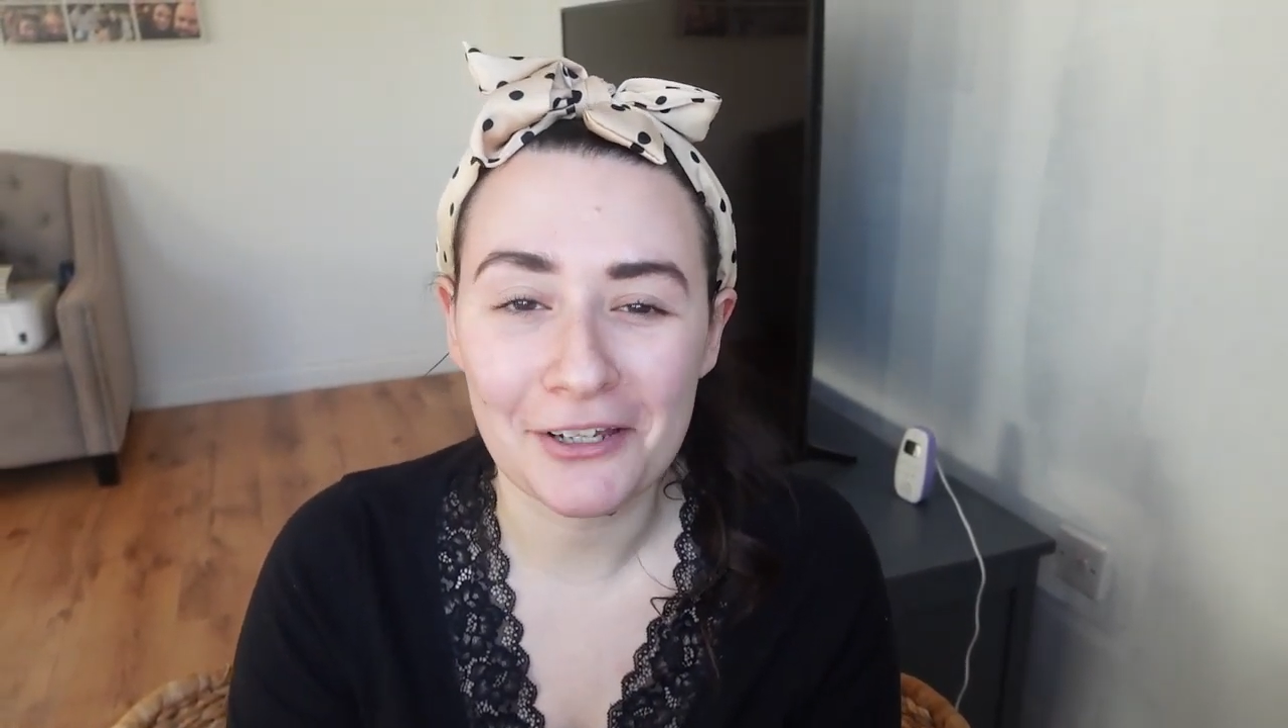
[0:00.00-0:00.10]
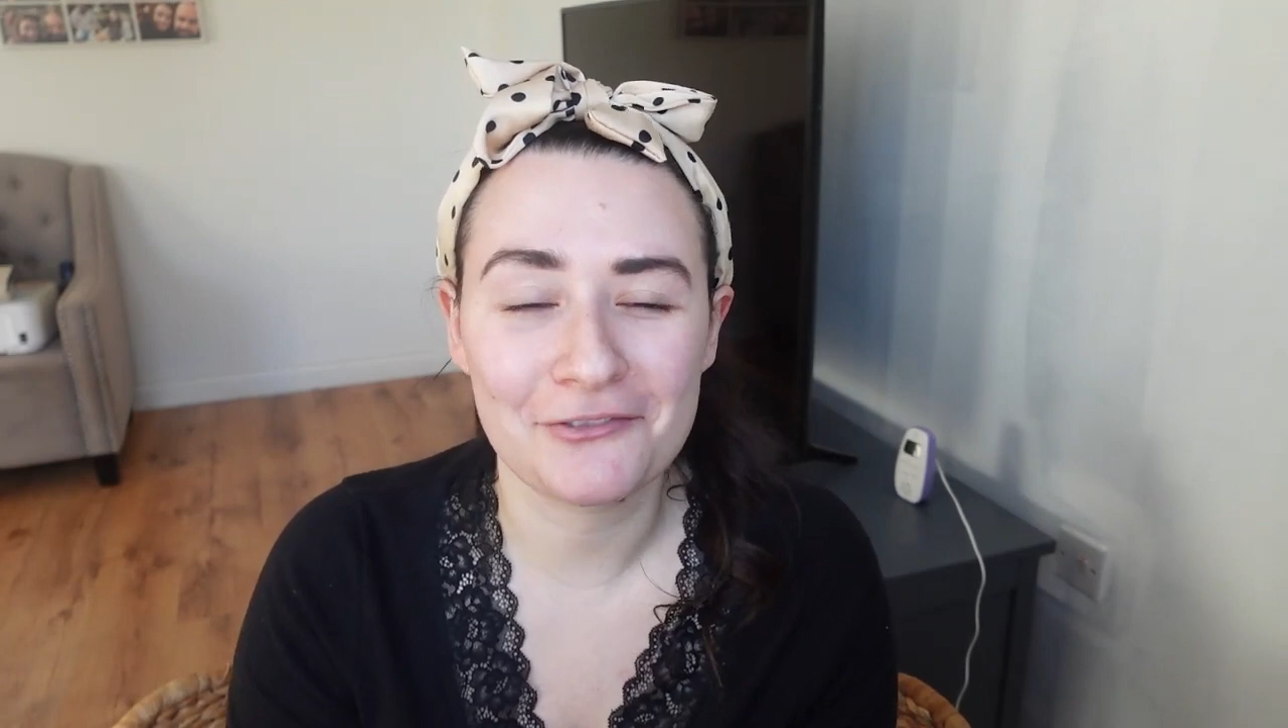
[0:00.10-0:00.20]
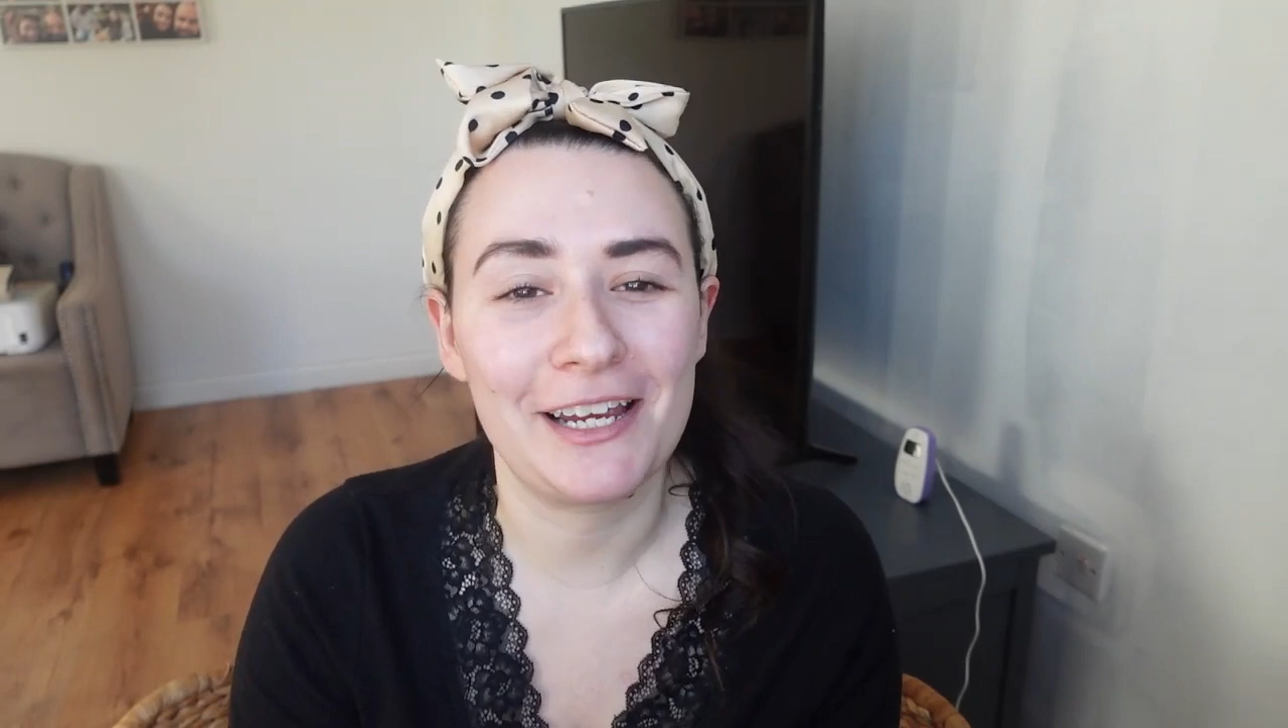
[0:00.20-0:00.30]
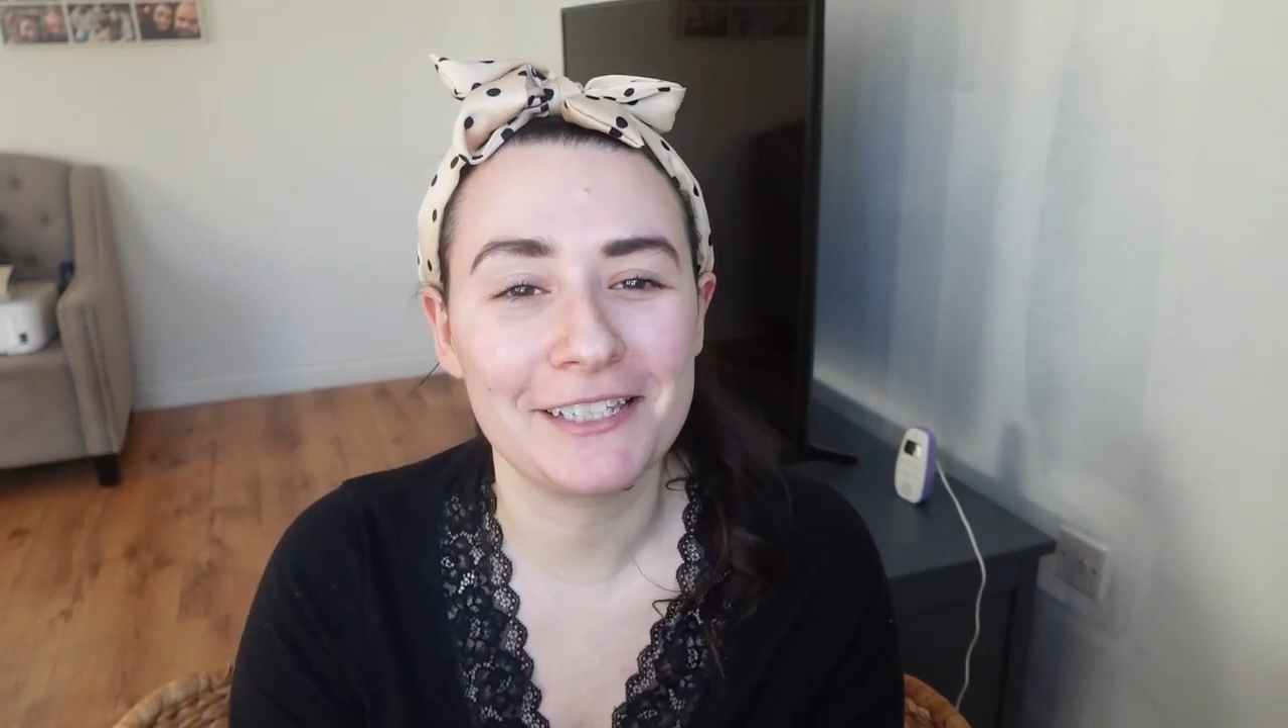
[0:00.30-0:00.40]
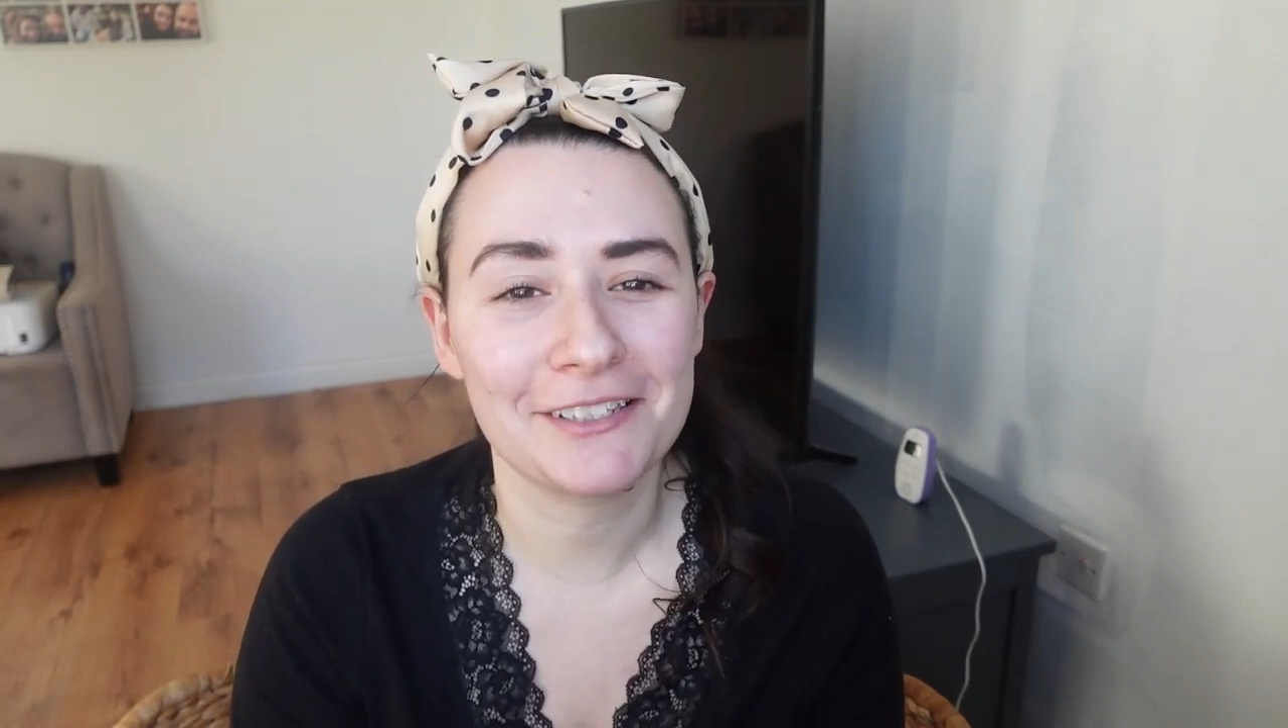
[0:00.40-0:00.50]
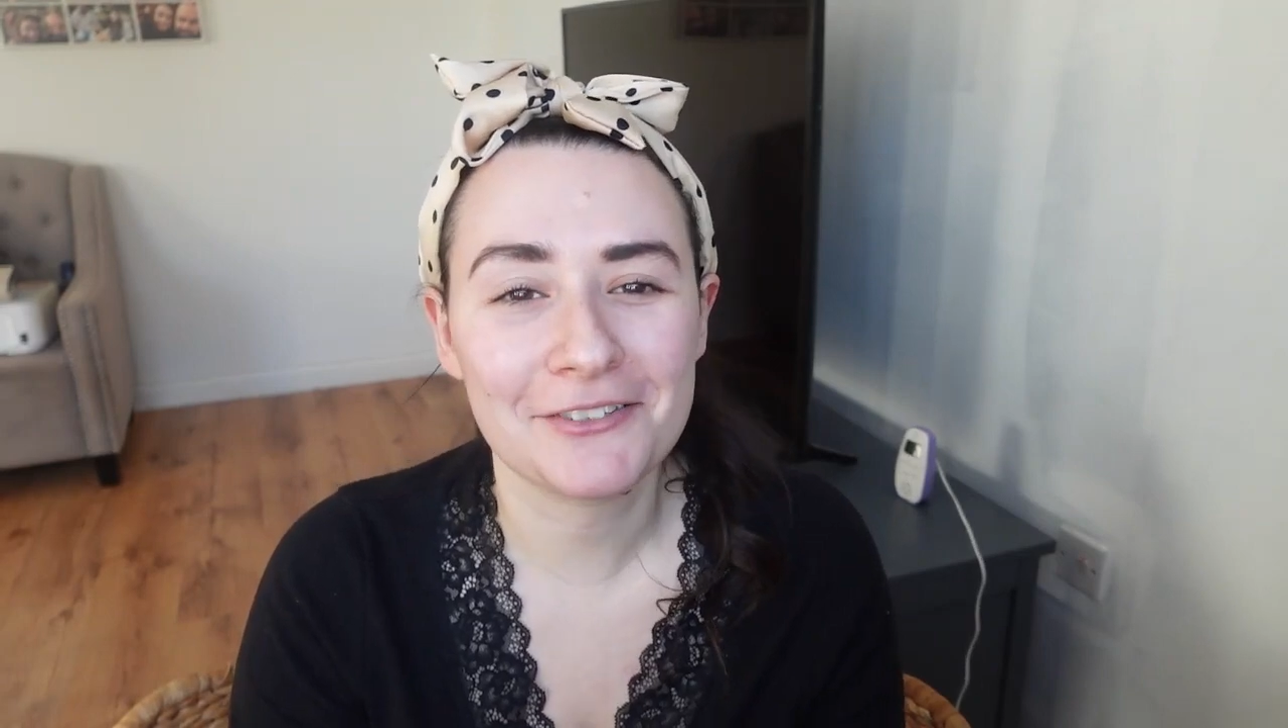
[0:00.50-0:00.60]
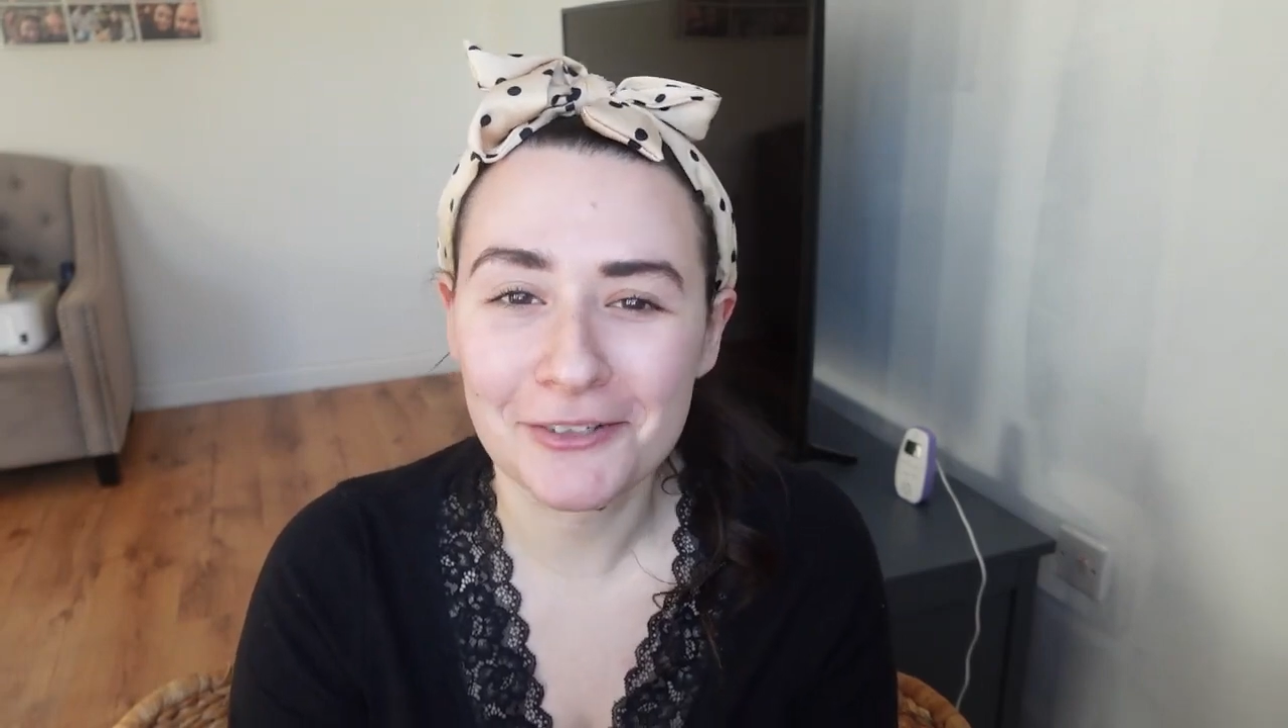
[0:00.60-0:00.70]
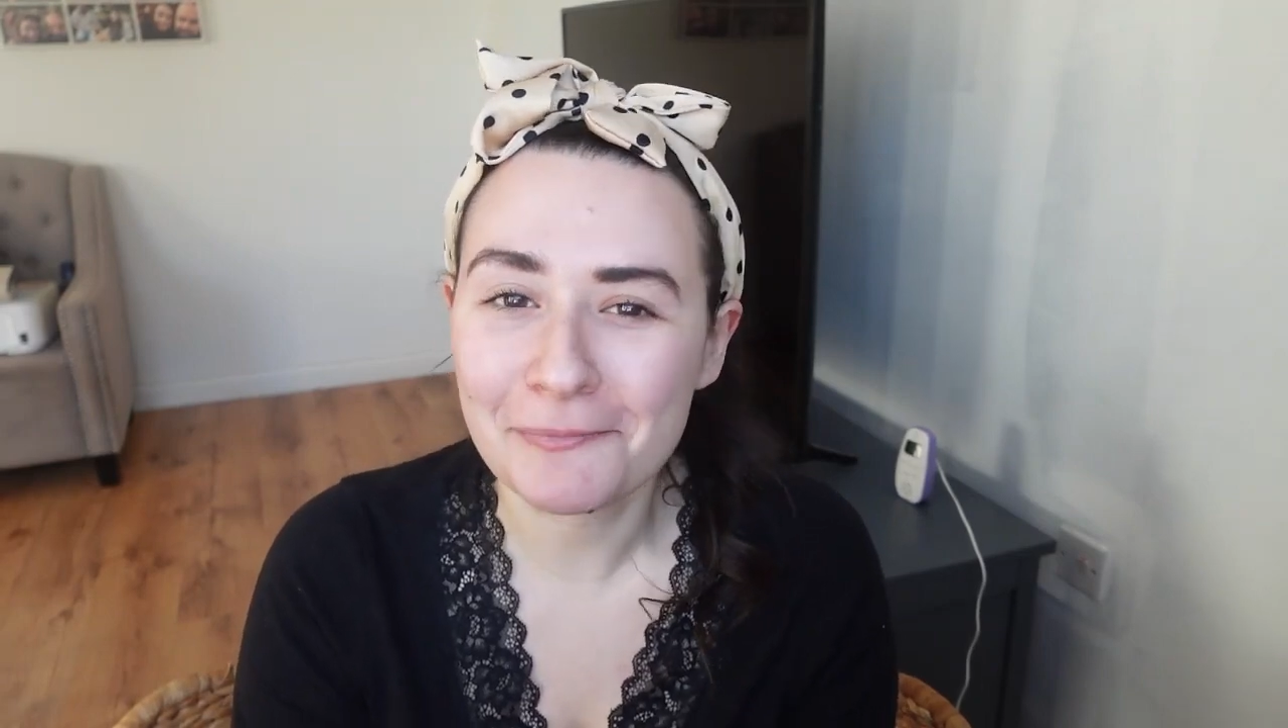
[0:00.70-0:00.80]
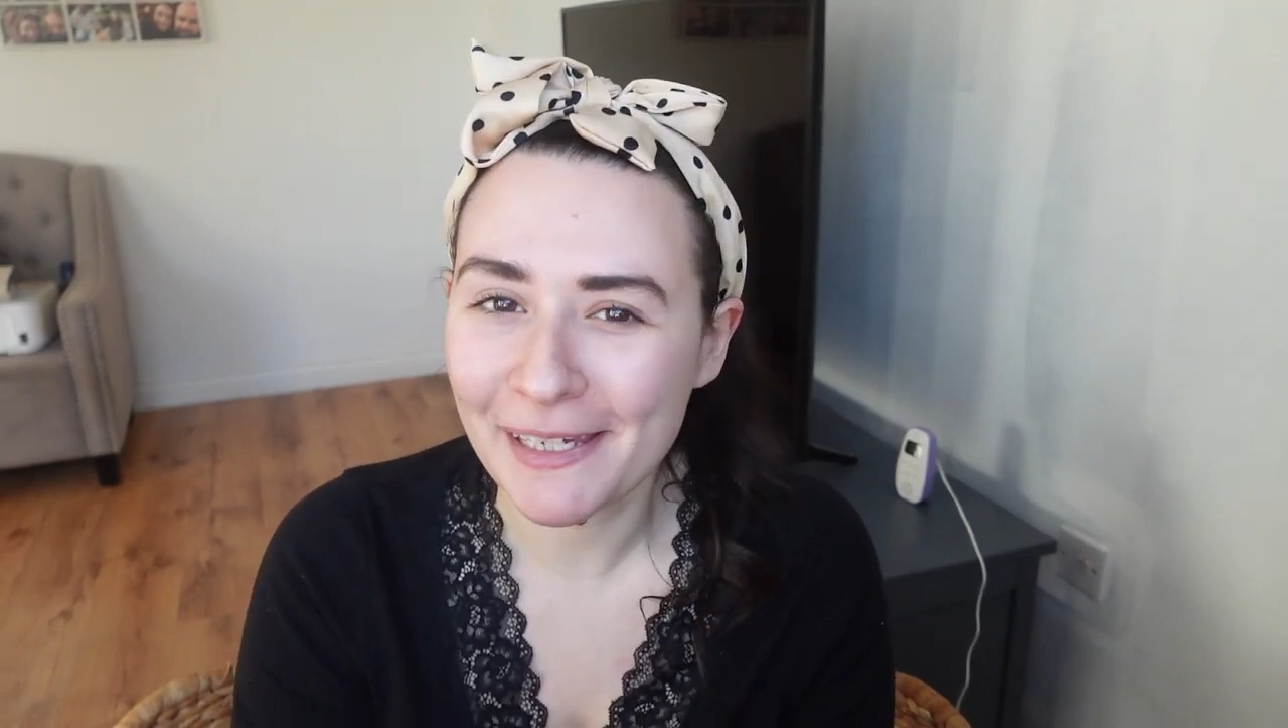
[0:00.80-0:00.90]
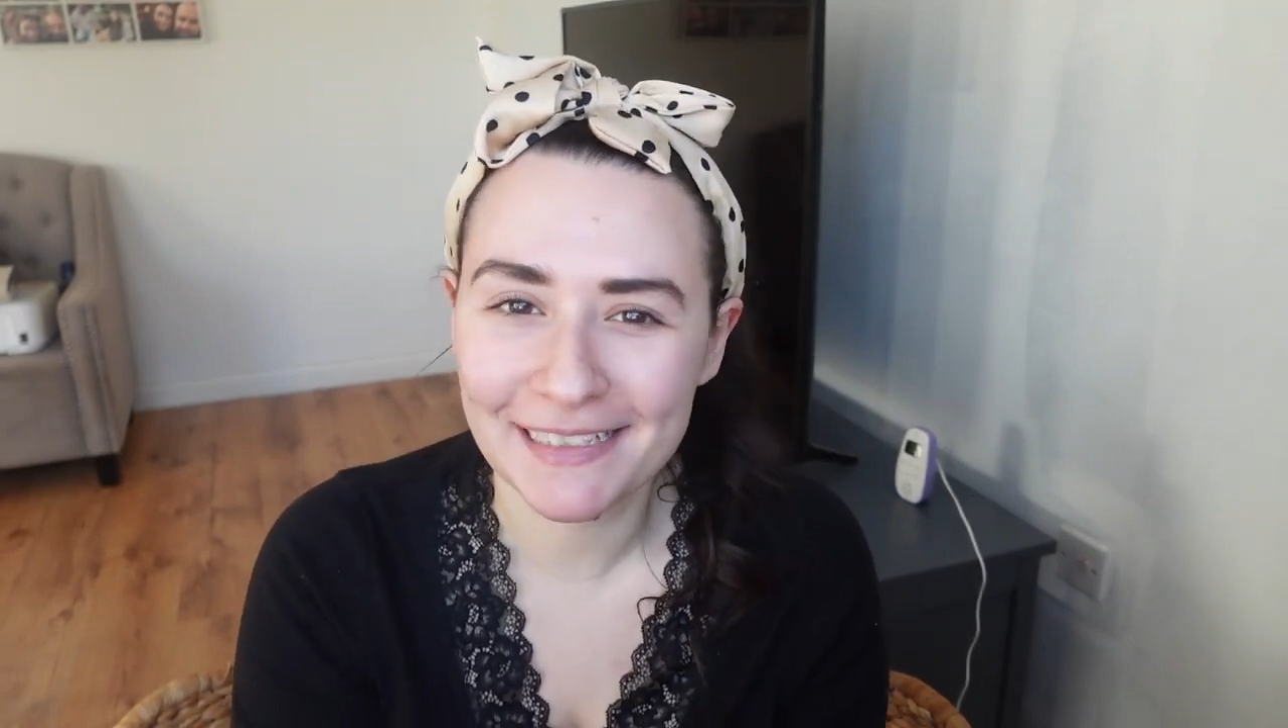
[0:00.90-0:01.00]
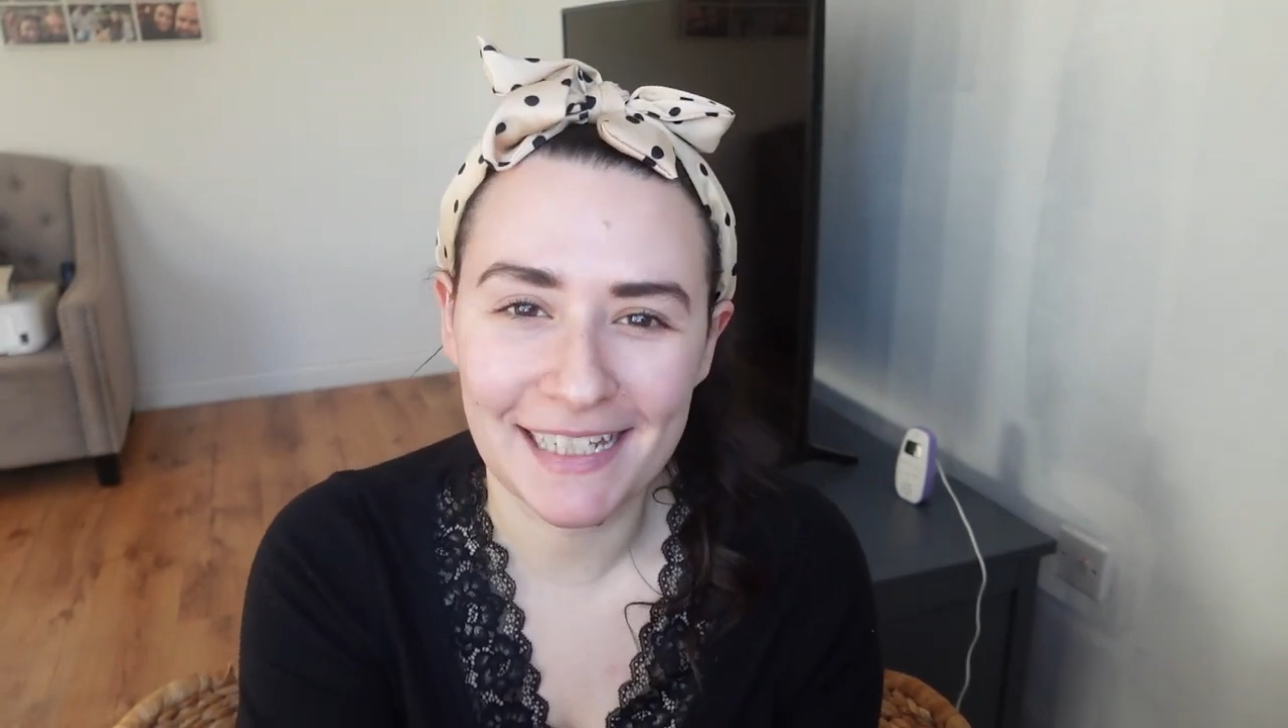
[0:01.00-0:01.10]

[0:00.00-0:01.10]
dress shopping